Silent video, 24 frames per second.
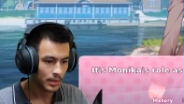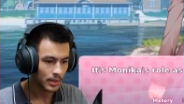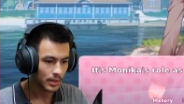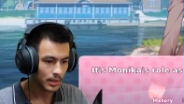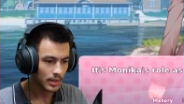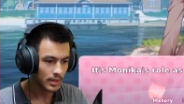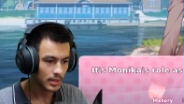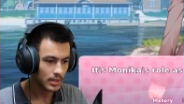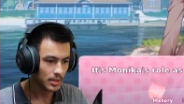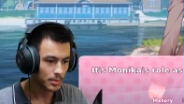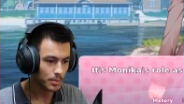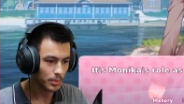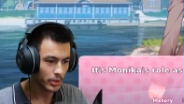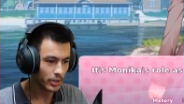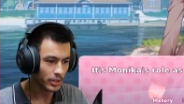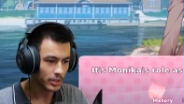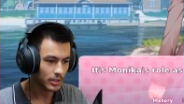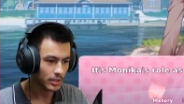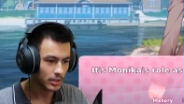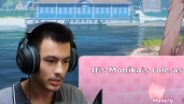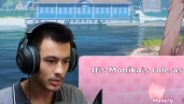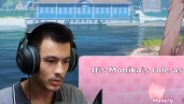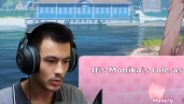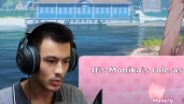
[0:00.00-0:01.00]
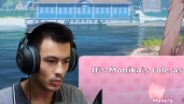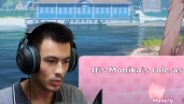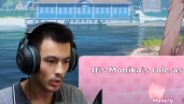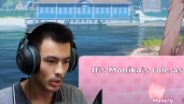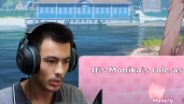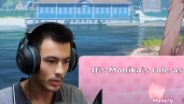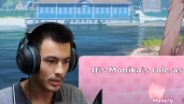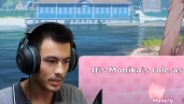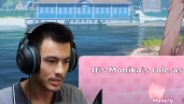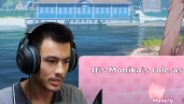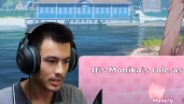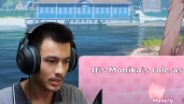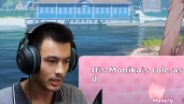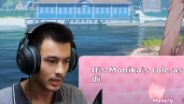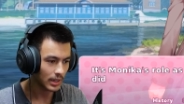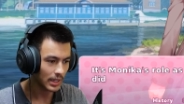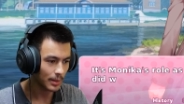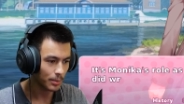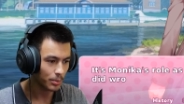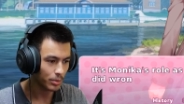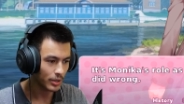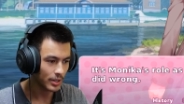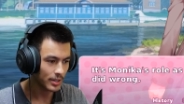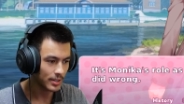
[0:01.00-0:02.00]
It's Monica's role as the club
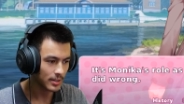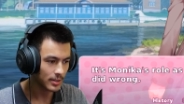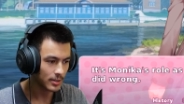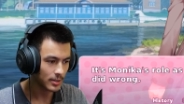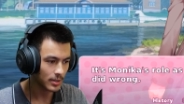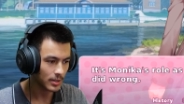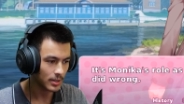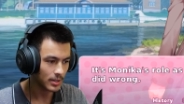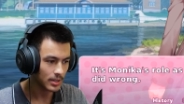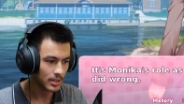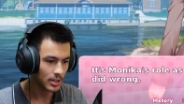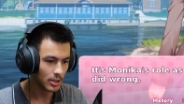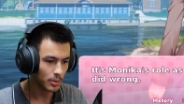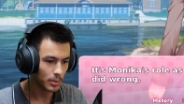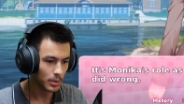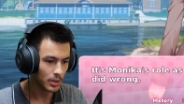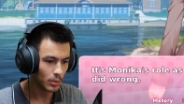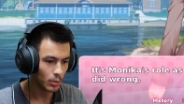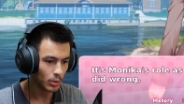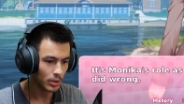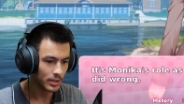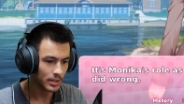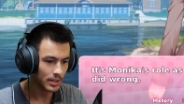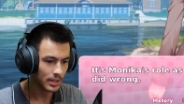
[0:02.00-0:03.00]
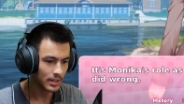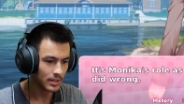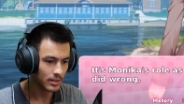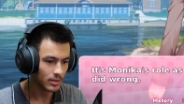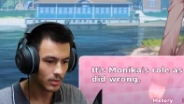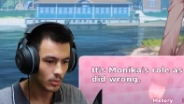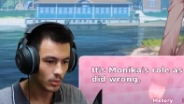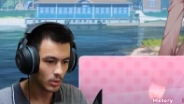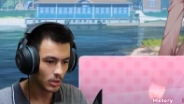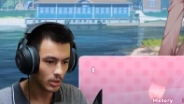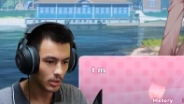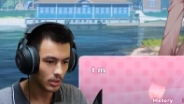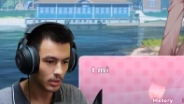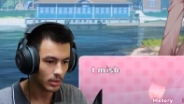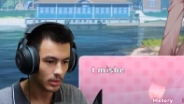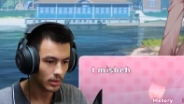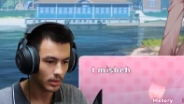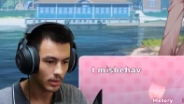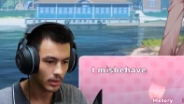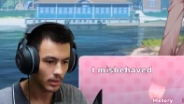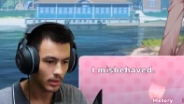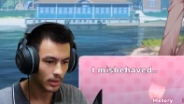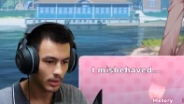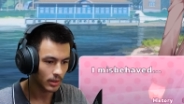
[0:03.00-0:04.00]
president to tell me what I did wrong.
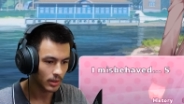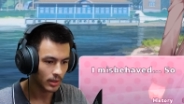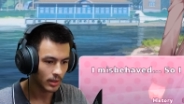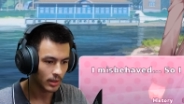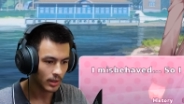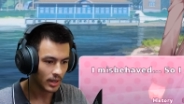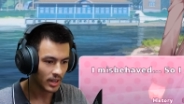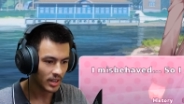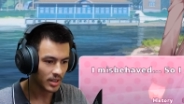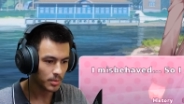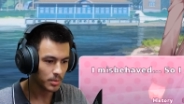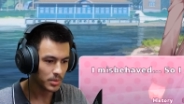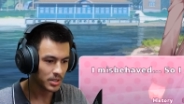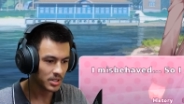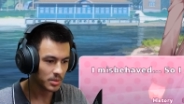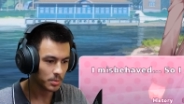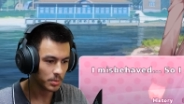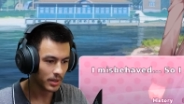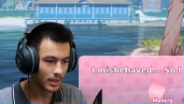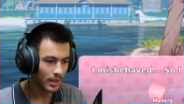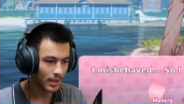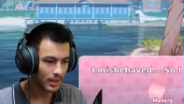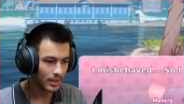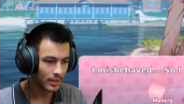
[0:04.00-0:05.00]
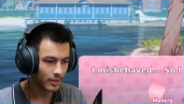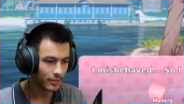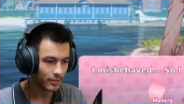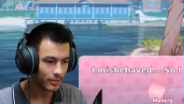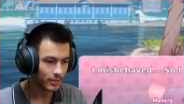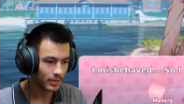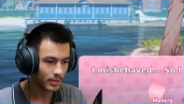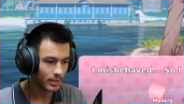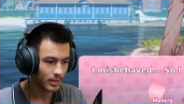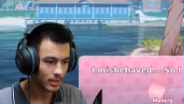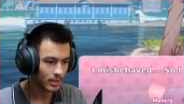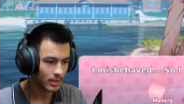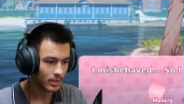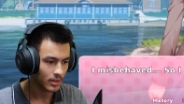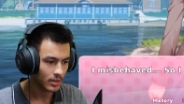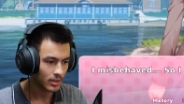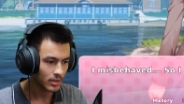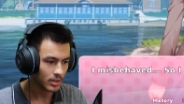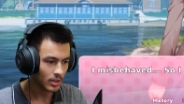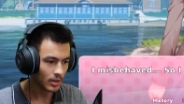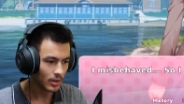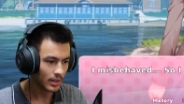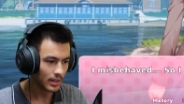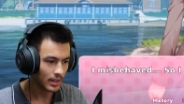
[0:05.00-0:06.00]
I misbehaved,
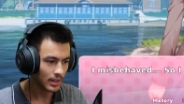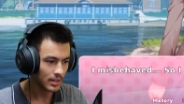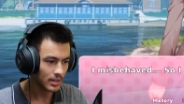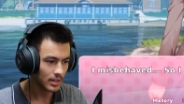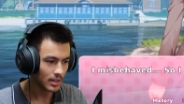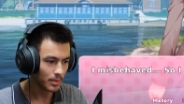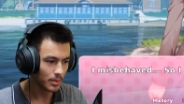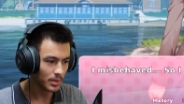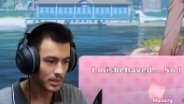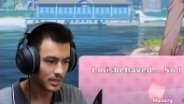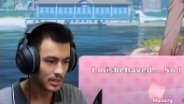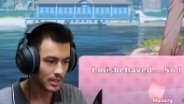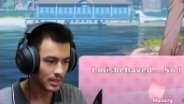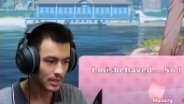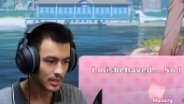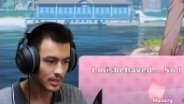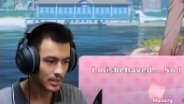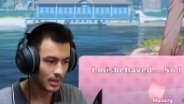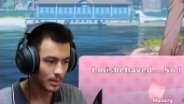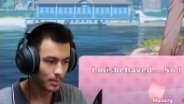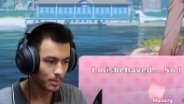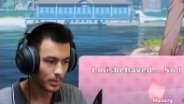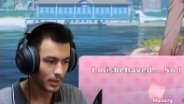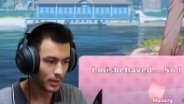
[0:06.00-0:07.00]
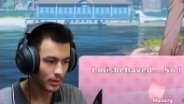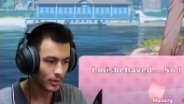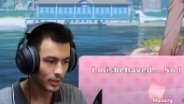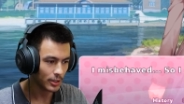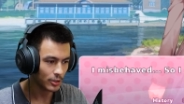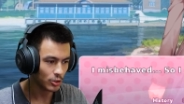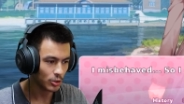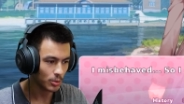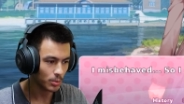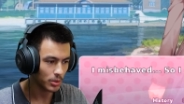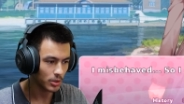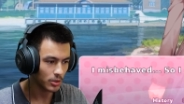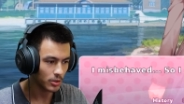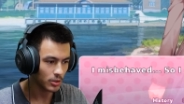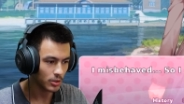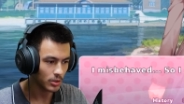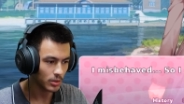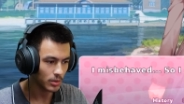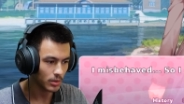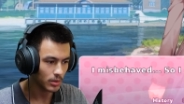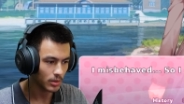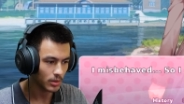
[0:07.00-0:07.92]
so I guess I must accept my retribution.